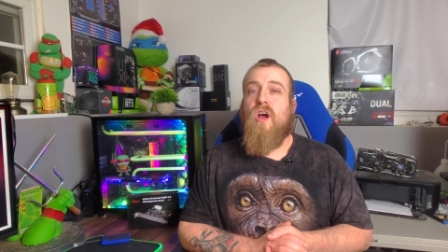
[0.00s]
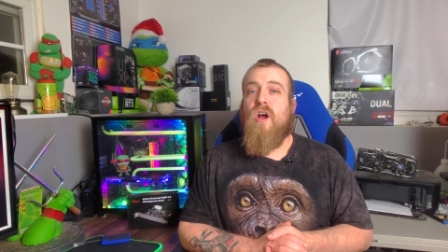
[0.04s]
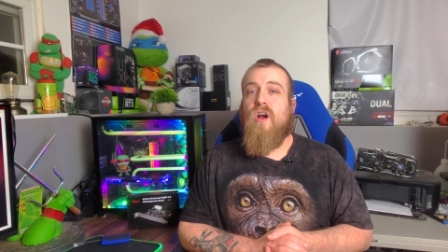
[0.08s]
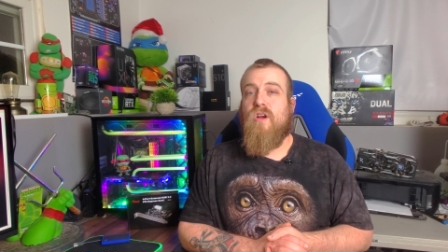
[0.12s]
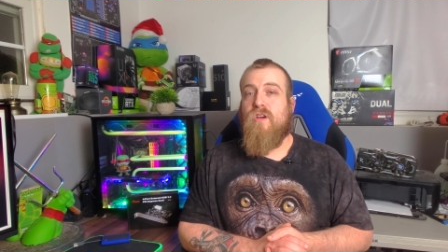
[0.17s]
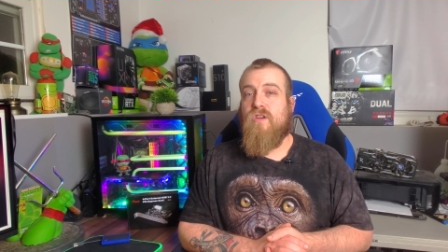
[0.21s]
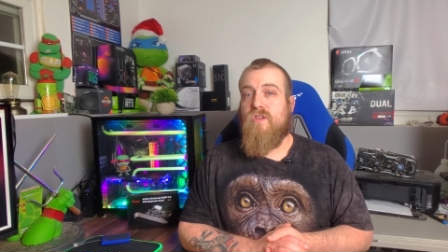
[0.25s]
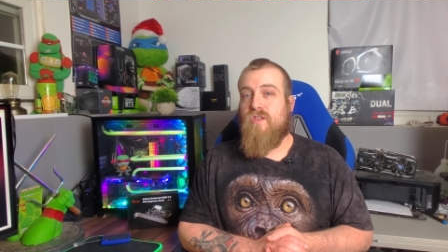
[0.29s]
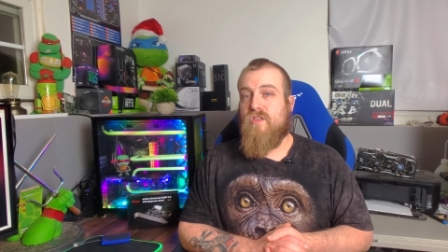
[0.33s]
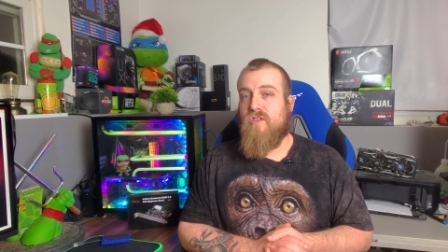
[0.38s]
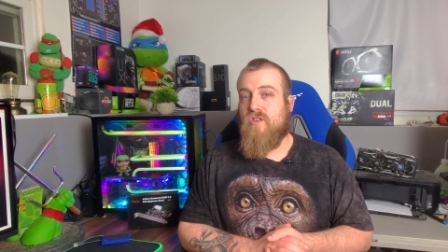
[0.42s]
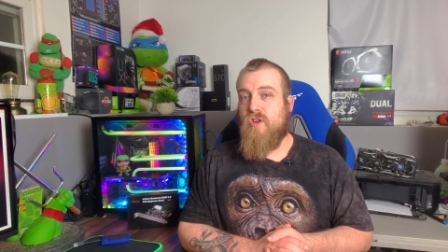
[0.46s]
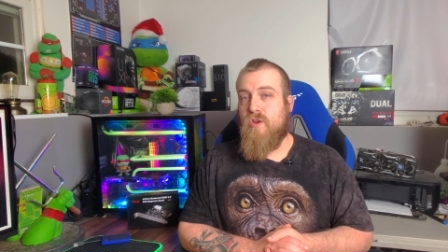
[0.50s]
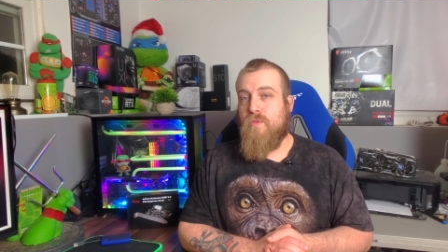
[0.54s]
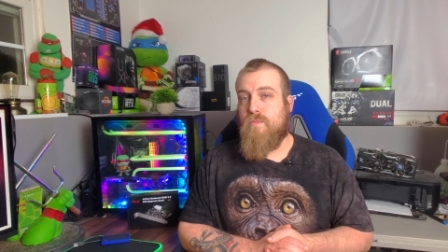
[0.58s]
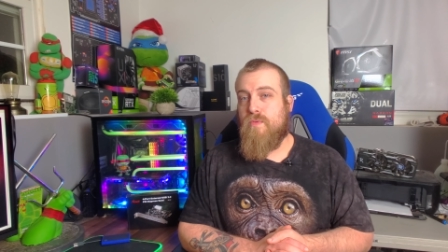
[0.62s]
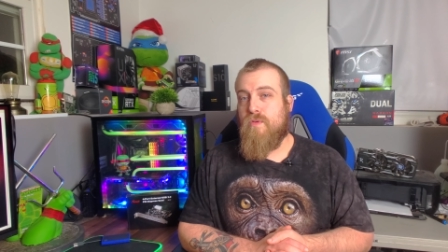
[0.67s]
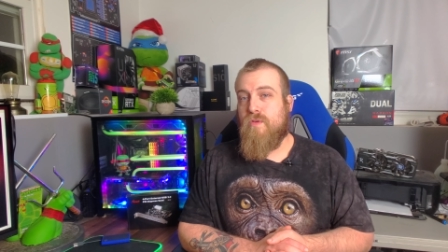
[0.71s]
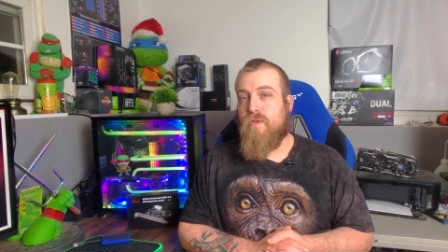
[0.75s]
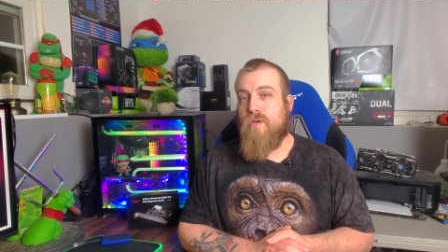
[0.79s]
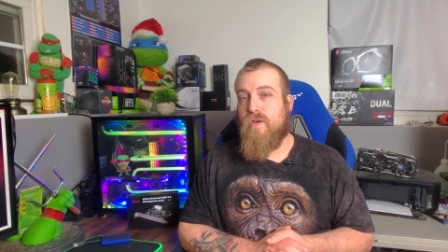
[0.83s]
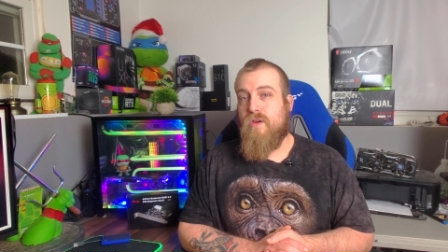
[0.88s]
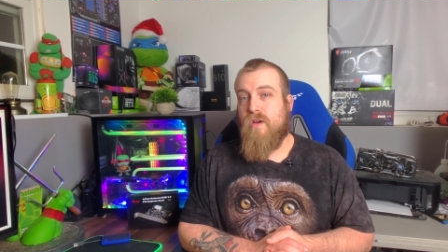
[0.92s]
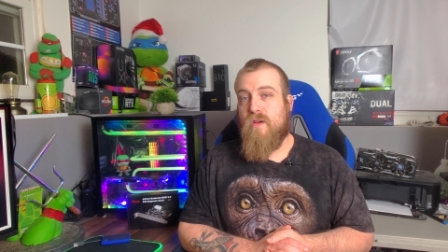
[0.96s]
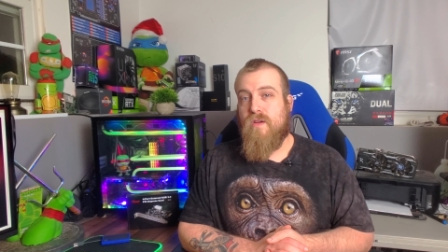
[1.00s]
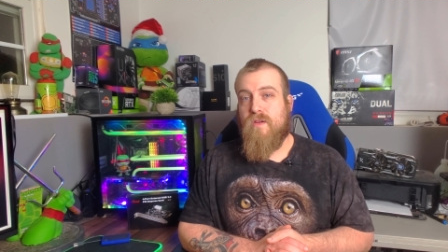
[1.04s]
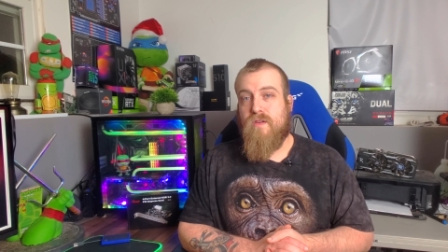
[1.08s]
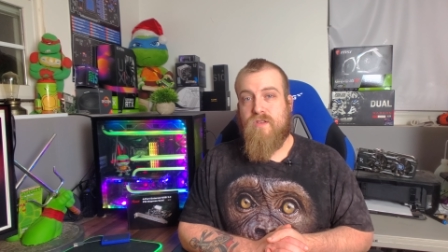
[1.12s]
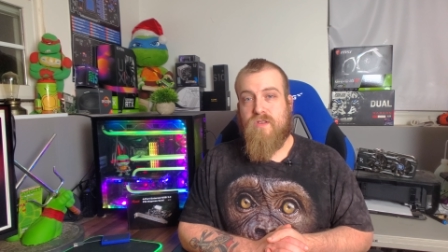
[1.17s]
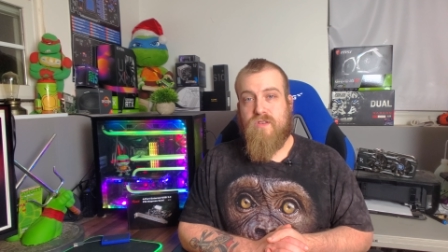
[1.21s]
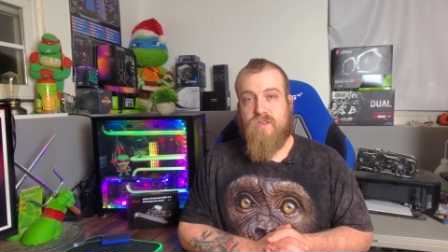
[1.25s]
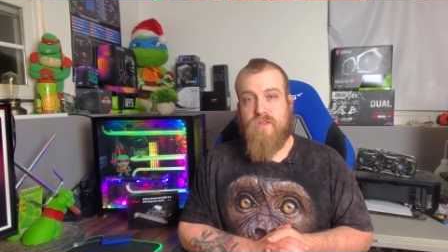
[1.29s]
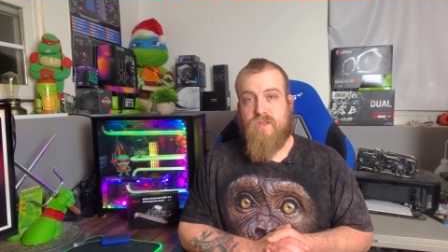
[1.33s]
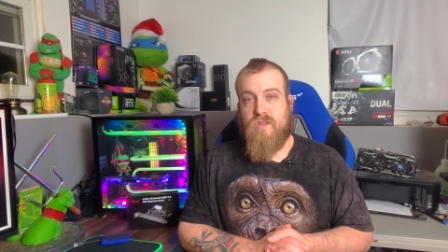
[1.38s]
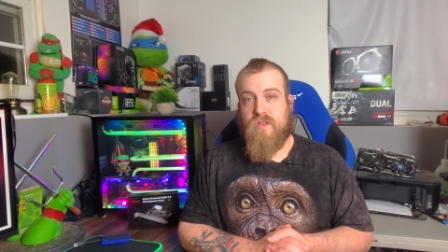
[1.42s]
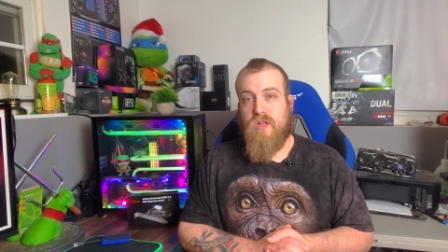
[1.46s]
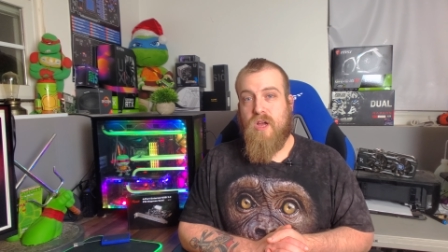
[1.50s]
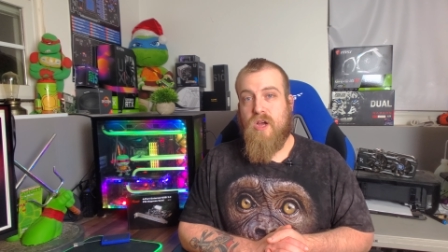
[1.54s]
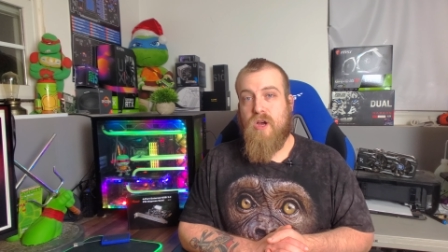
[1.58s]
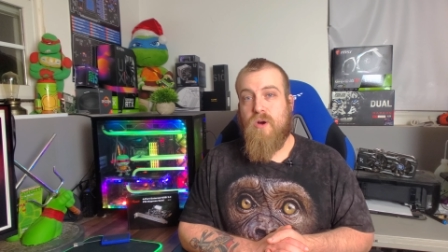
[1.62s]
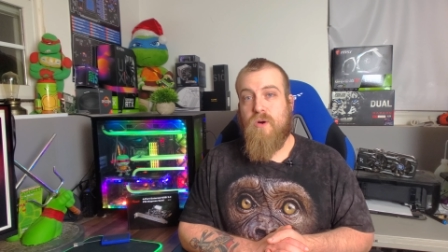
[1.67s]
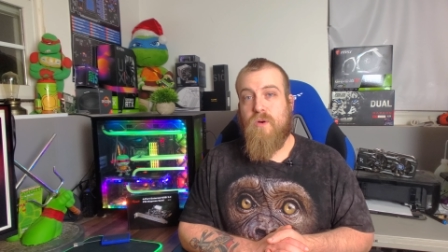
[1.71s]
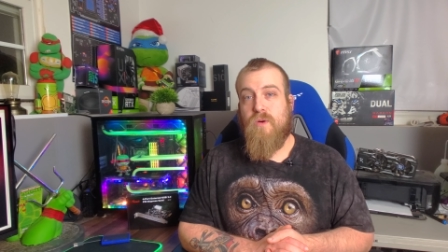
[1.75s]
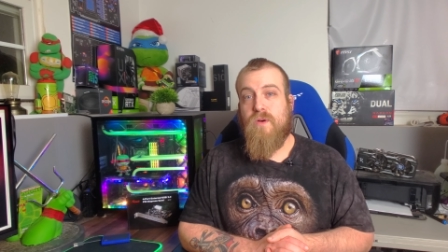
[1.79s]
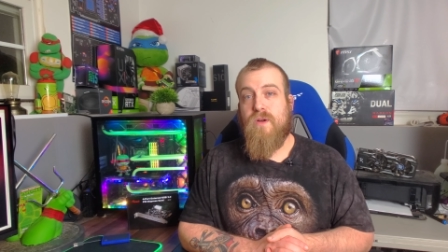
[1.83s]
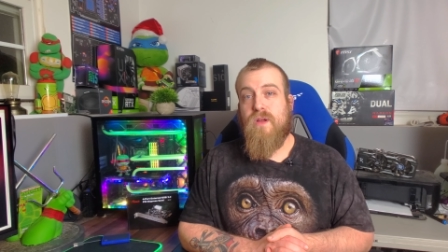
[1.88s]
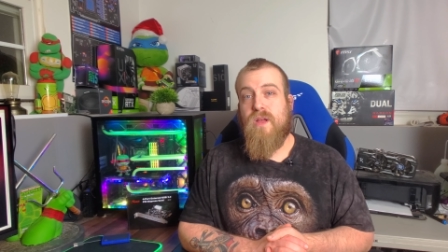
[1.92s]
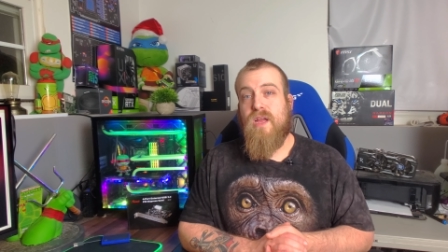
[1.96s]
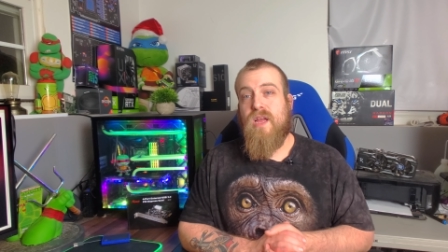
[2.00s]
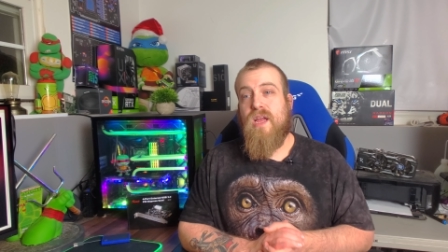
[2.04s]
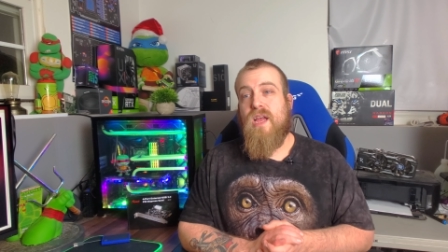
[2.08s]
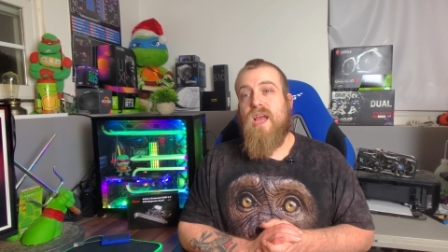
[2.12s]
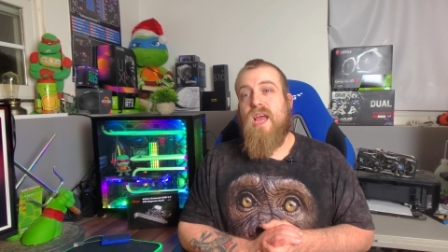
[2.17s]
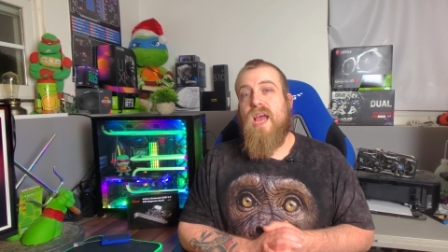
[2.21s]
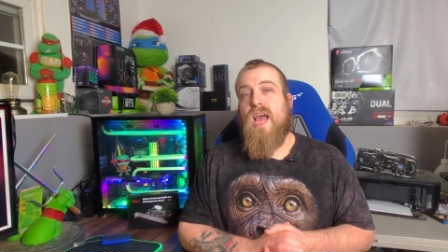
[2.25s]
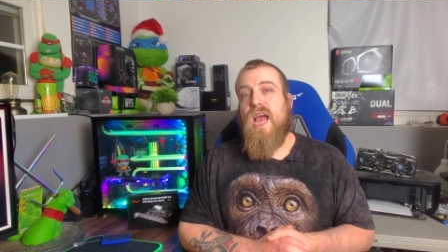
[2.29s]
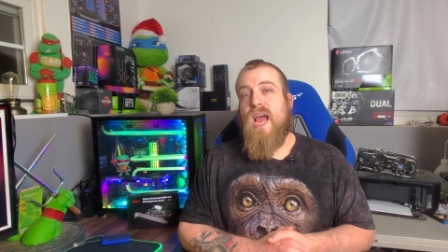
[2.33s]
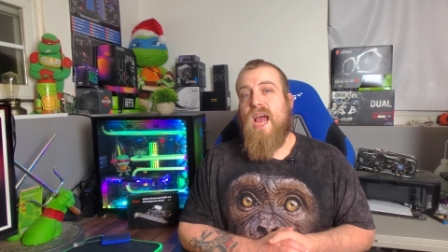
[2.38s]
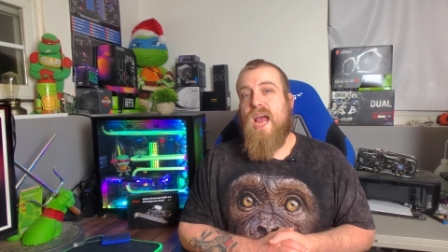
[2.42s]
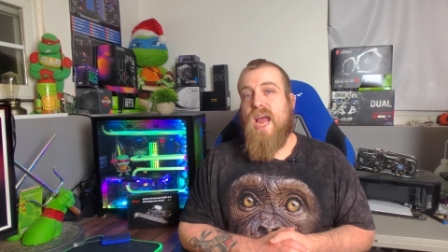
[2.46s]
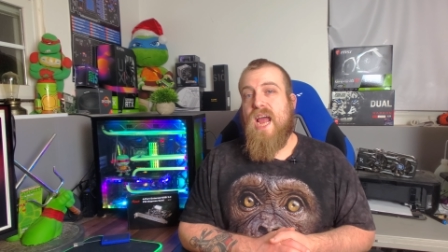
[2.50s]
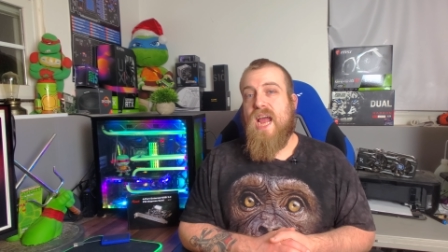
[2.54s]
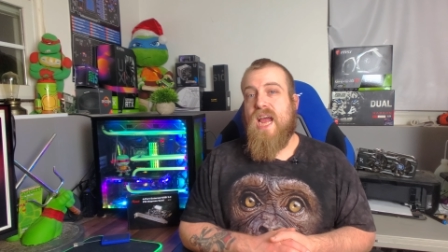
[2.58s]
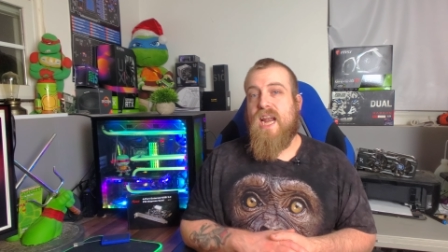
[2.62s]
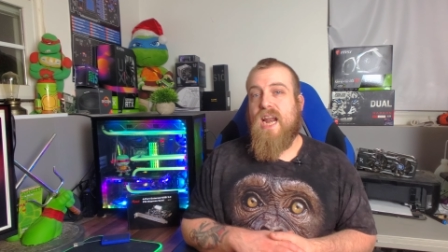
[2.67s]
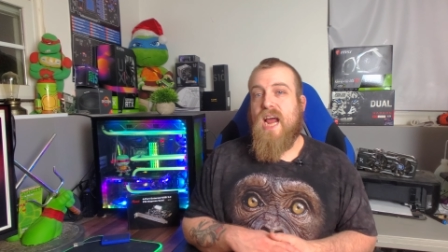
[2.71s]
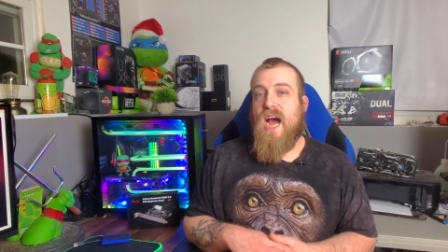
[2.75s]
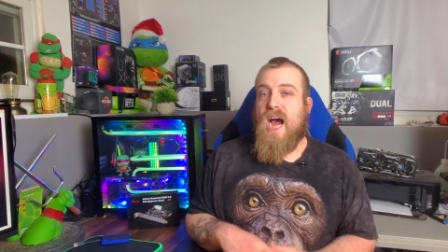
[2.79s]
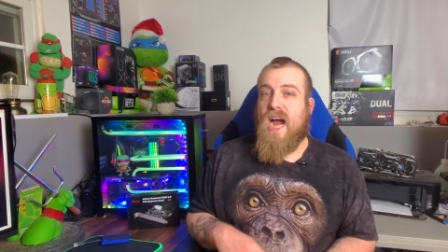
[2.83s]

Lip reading: are super slow. And